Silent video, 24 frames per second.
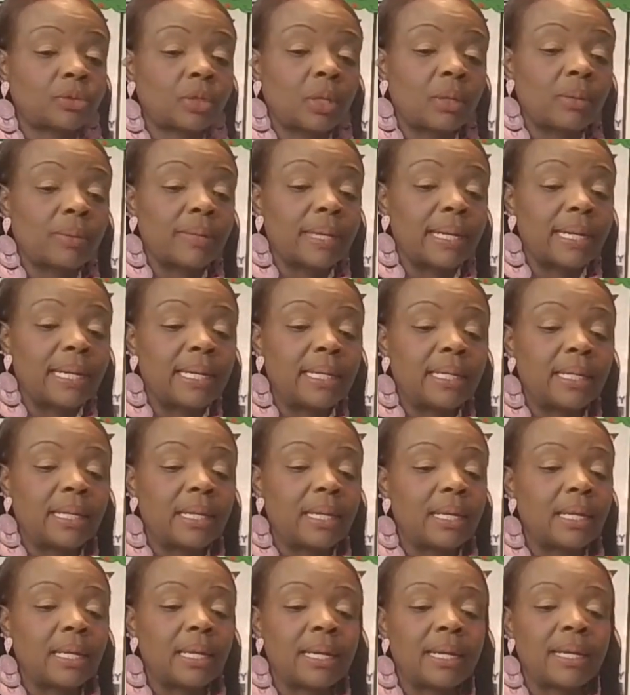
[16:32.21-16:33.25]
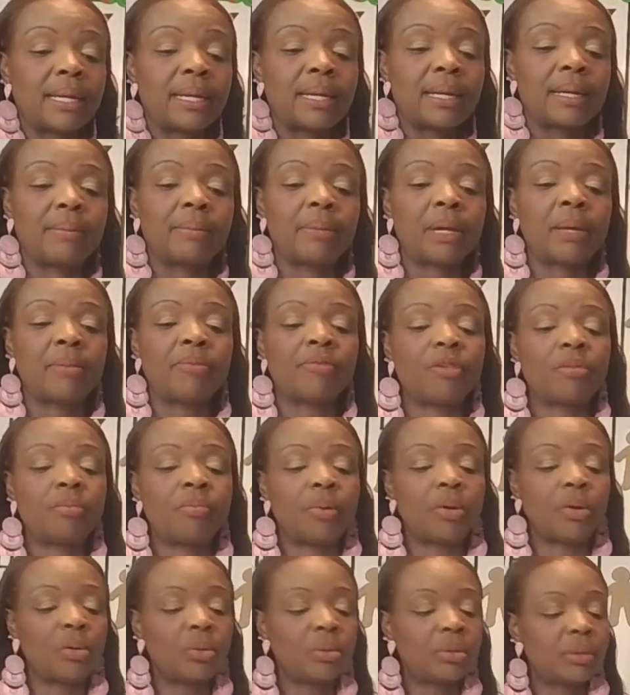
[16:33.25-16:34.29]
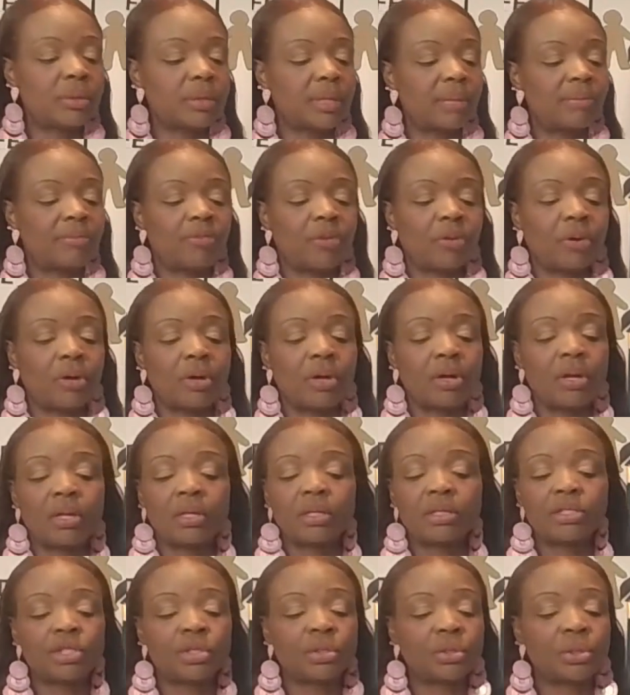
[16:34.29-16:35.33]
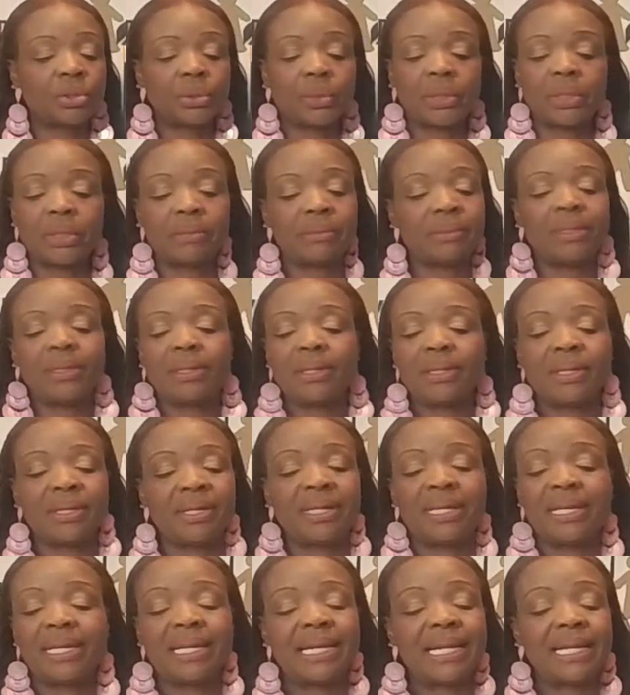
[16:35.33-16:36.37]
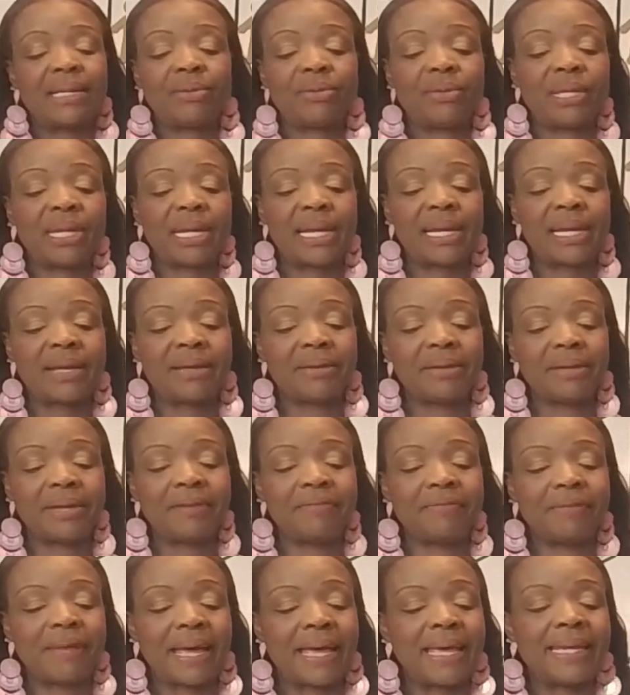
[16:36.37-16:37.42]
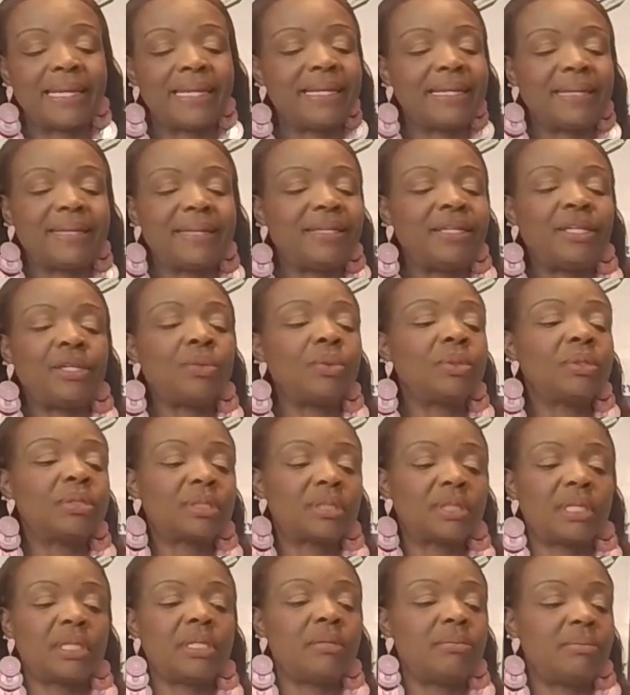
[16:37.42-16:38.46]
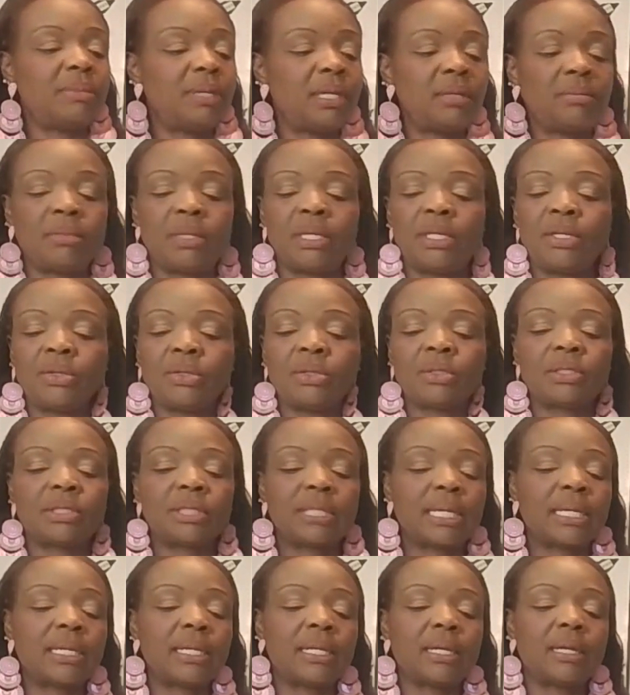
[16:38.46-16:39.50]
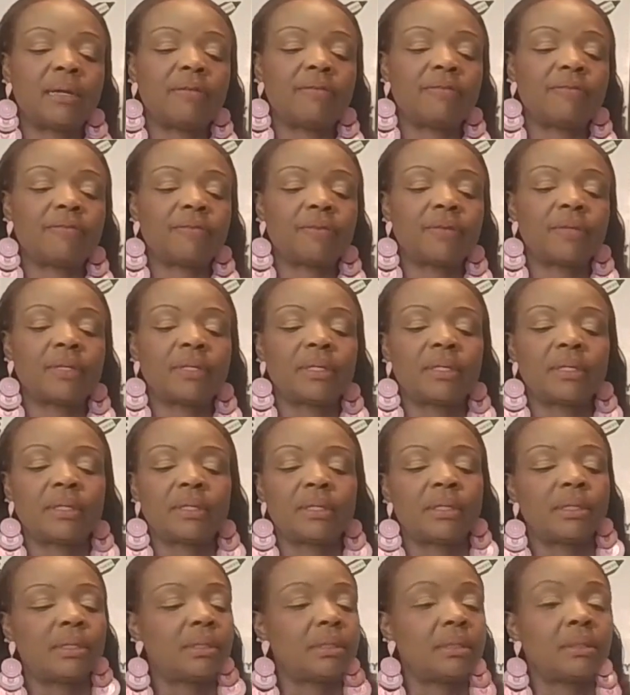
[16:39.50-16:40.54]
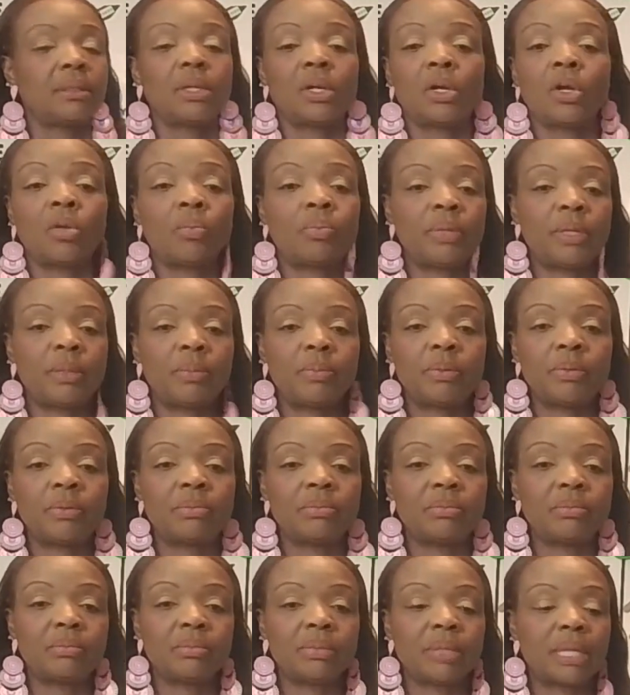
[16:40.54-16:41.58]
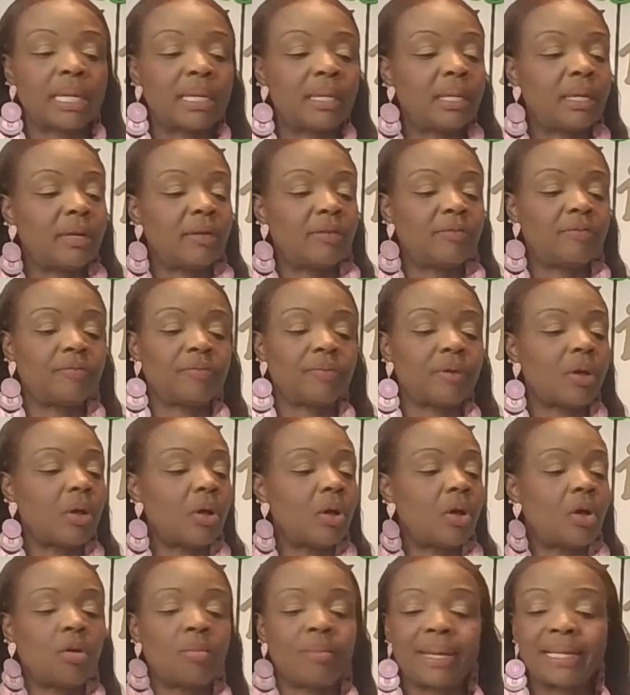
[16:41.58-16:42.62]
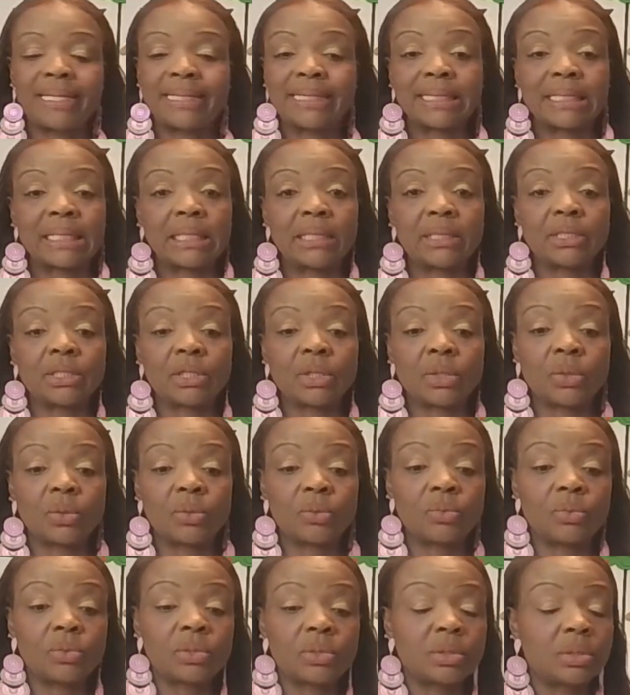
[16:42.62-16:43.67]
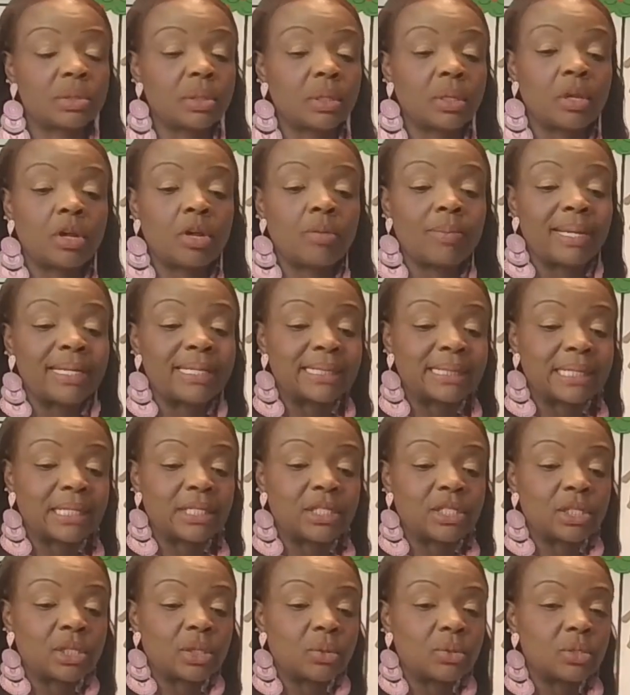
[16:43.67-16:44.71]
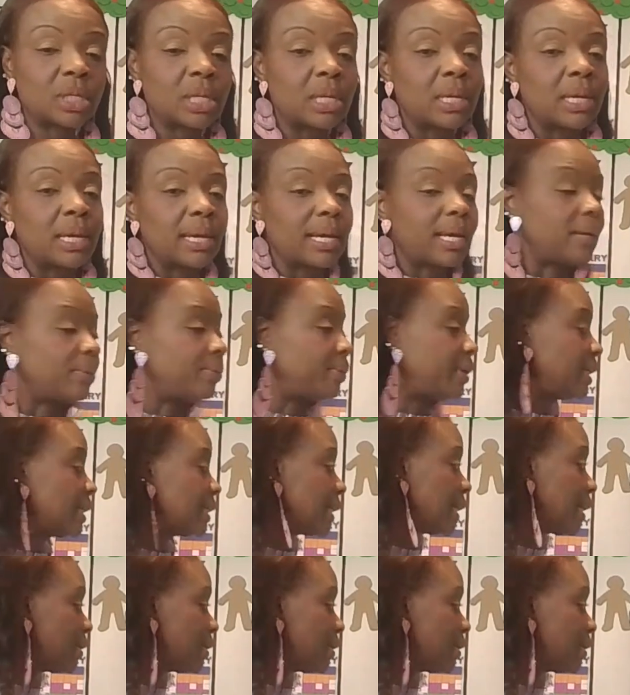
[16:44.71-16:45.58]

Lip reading: All right. I'm for both. I'm for all children. Again, I don't. You will see. You meet me. You'll see. I love all people. I love all my skin tones. All my skin tones. I reach